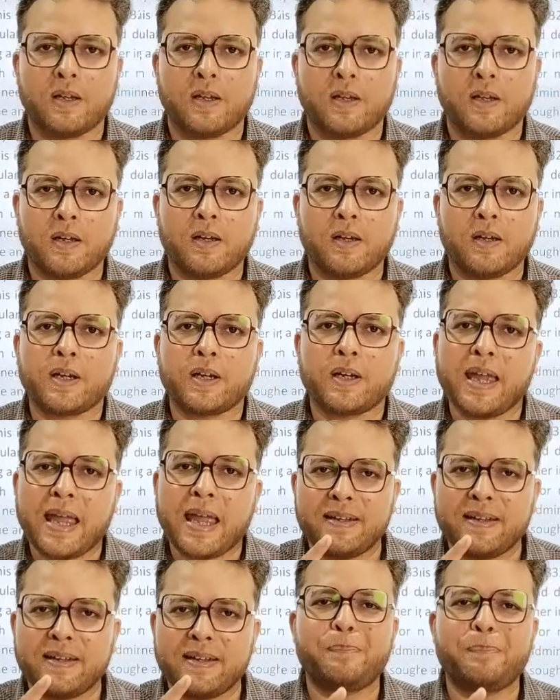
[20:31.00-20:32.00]
Okay,
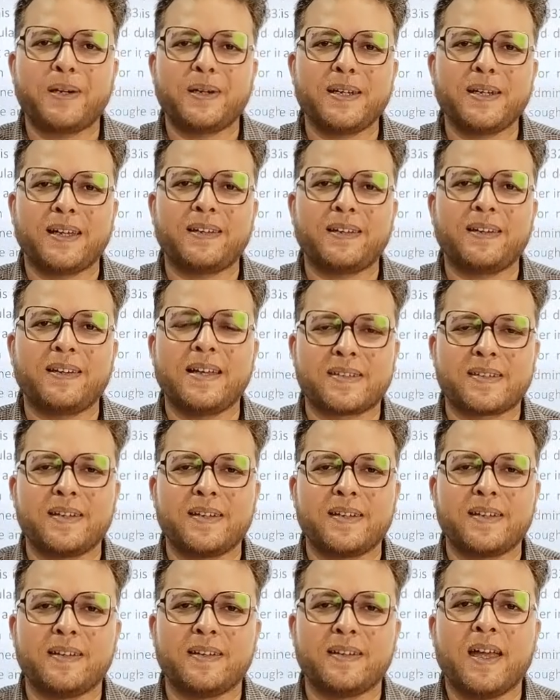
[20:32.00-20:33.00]
and that particular
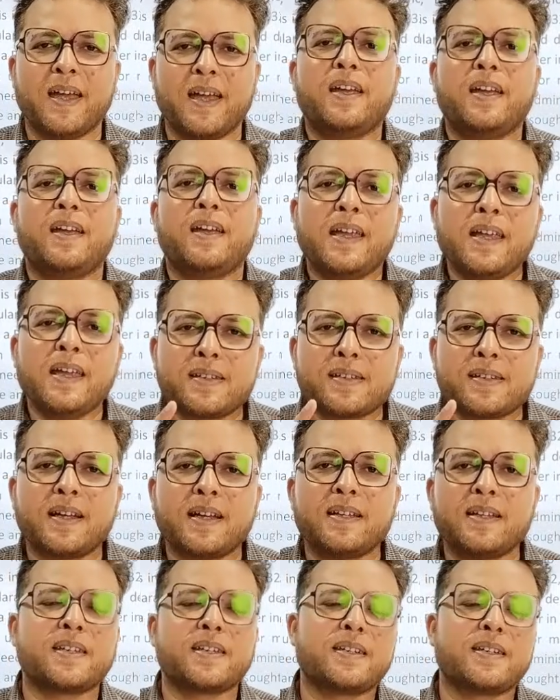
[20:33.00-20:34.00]
incident is
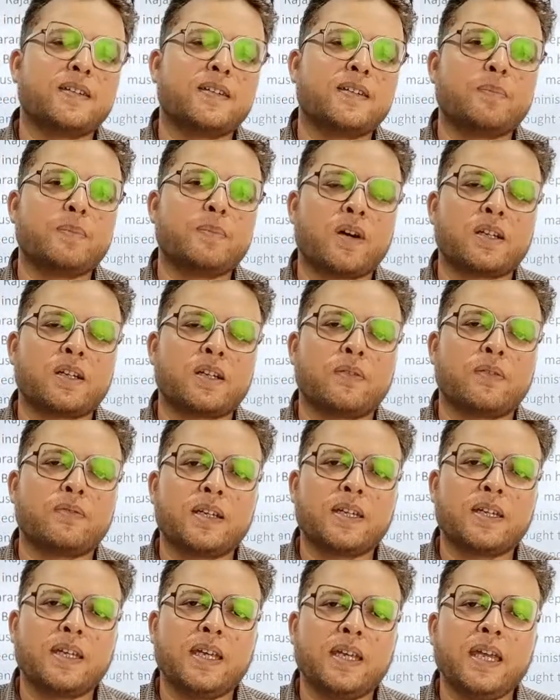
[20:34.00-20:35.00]
considered to be one of
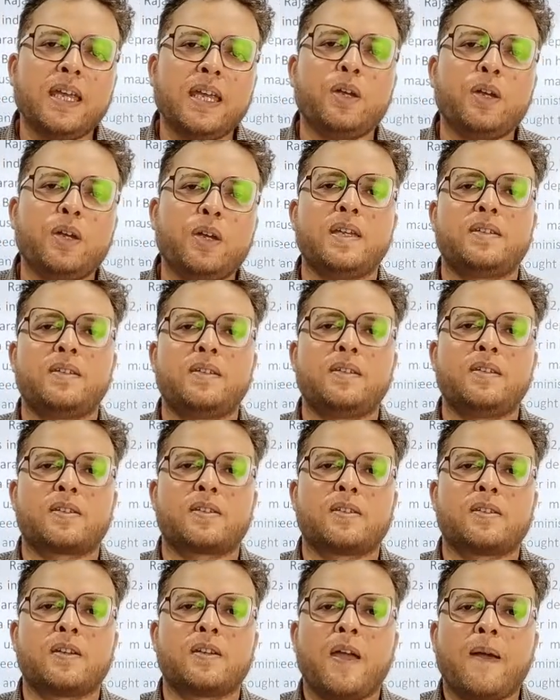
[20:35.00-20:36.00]
the key
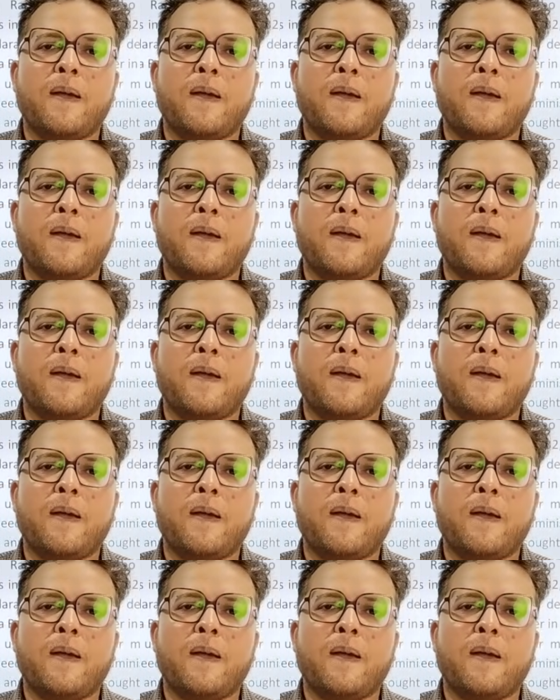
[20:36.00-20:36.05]
reasons